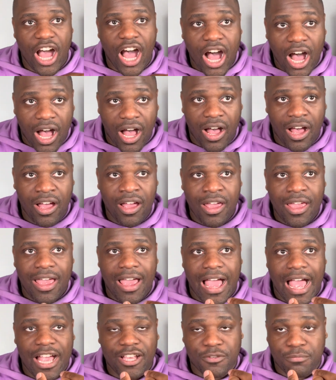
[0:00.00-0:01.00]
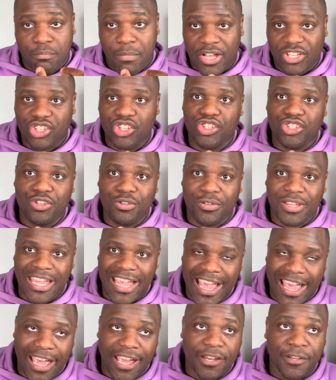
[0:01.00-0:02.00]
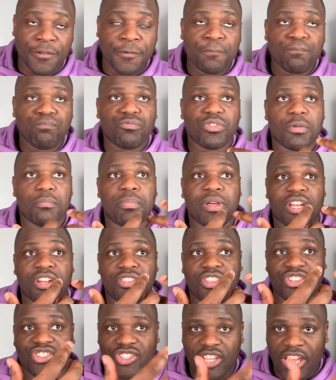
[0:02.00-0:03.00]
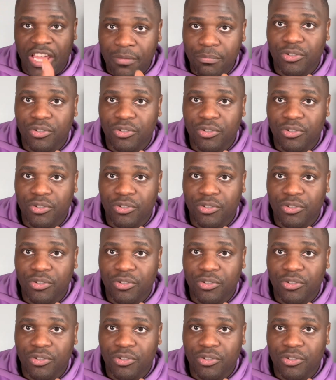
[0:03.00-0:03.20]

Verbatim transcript: are as much as you can, but at the same